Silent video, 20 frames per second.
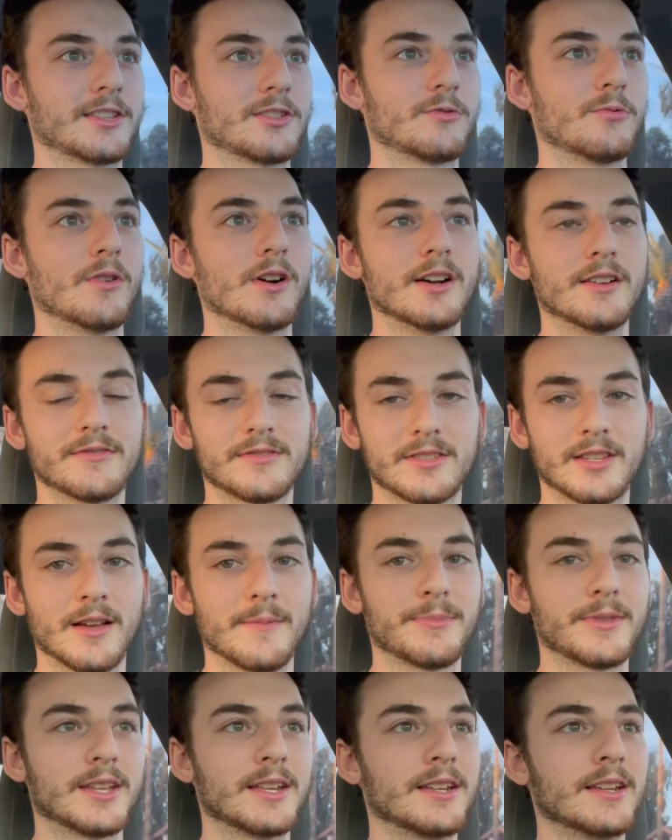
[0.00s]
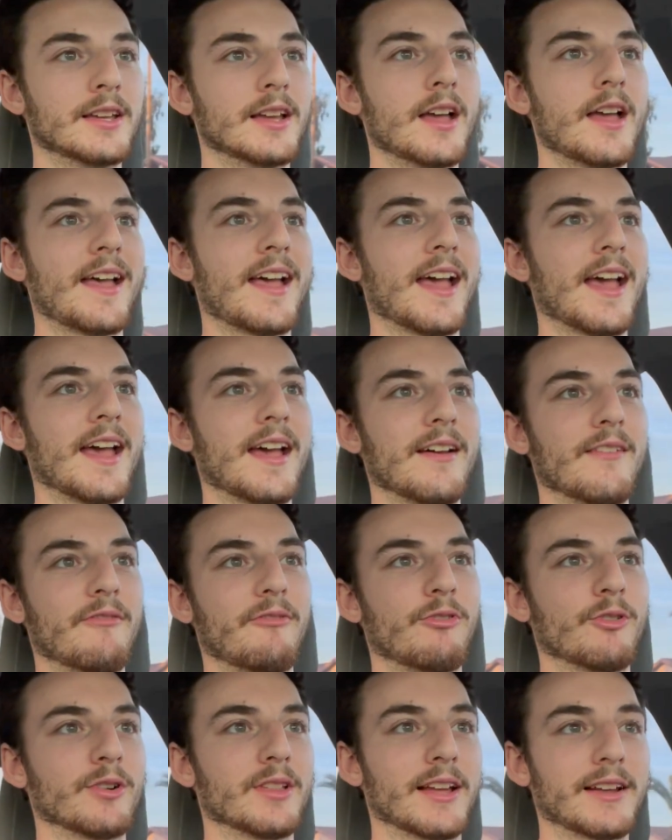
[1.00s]
12 something
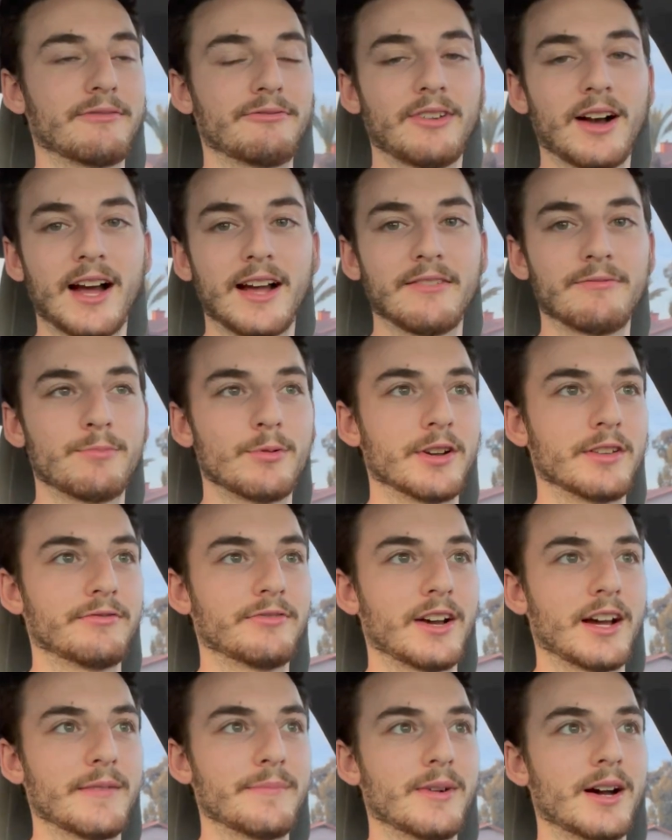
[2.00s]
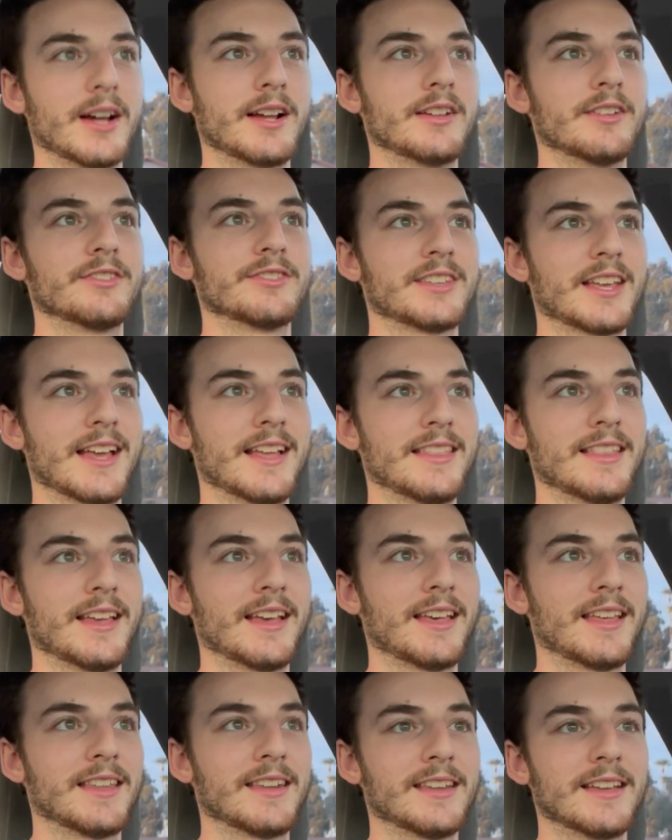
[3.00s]
for like 5.5 miles. And
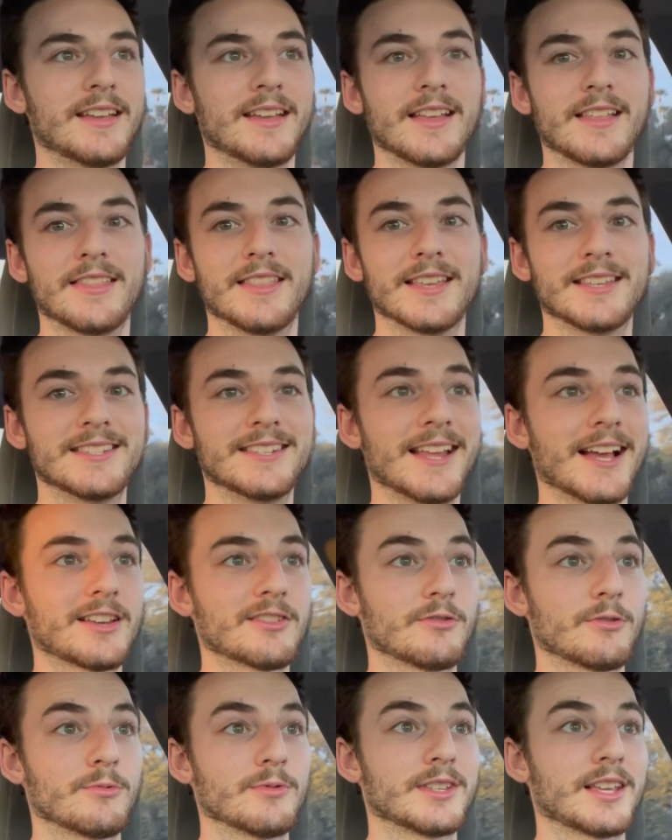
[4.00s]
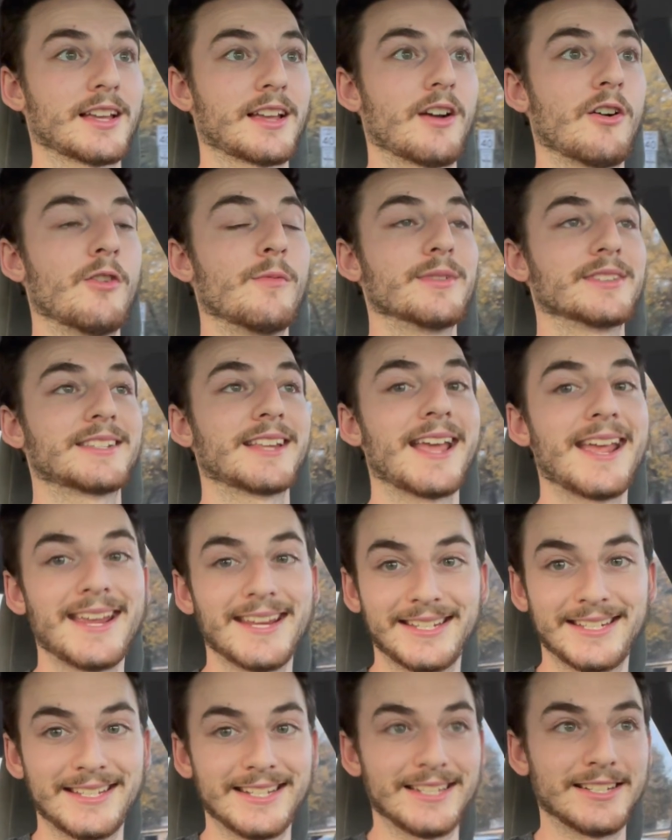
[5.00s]
then this next one was like almost
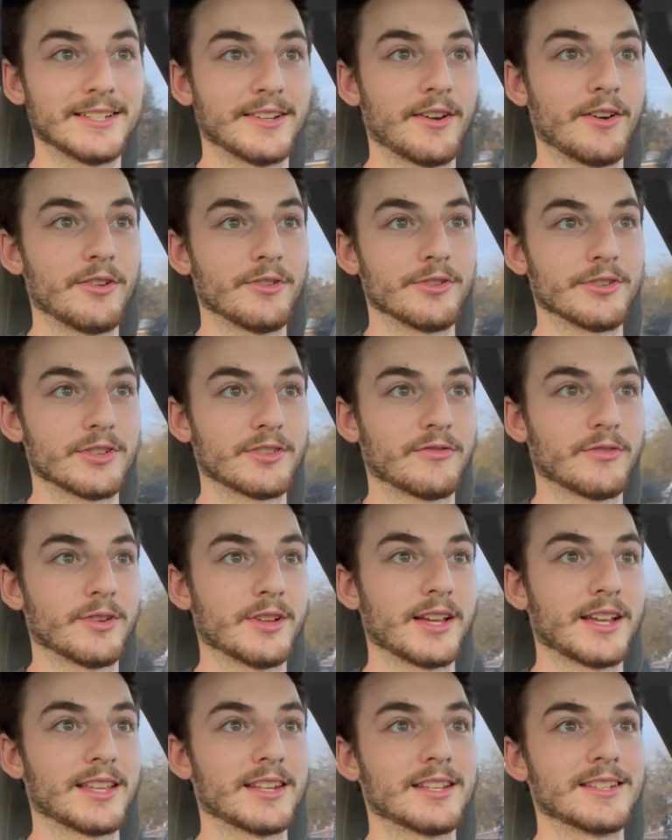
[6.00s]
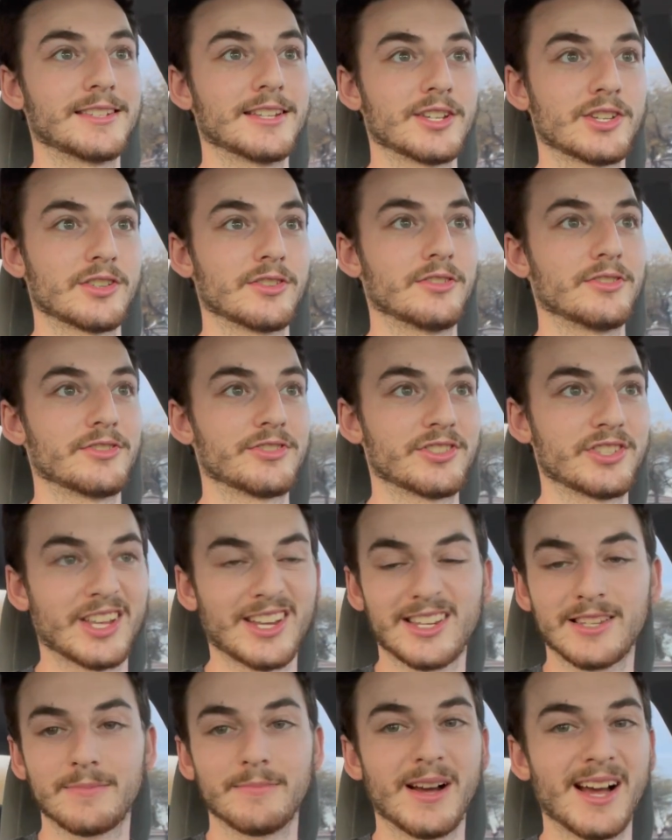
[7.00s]
$18 for like an additional
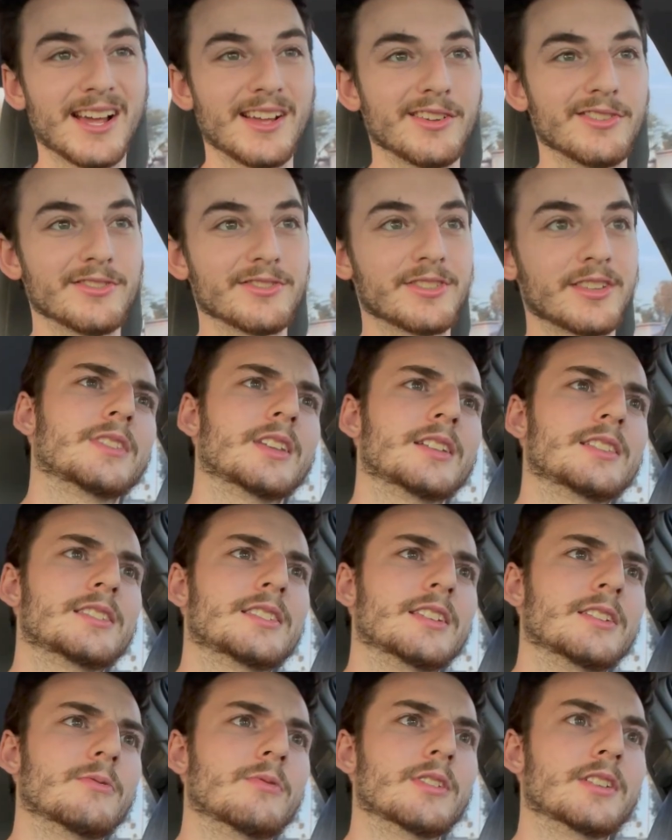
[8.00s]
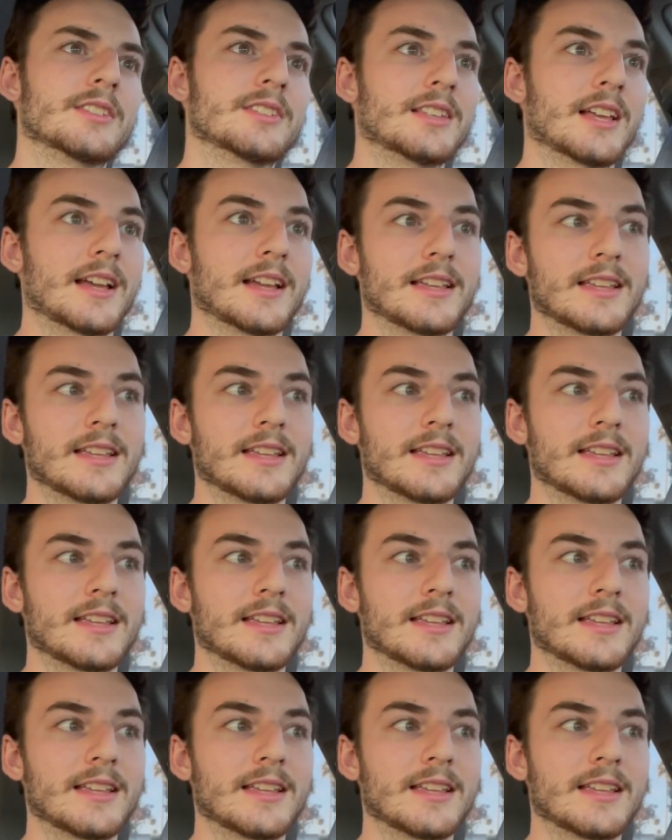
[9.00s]
six miles. Let's see, what is that?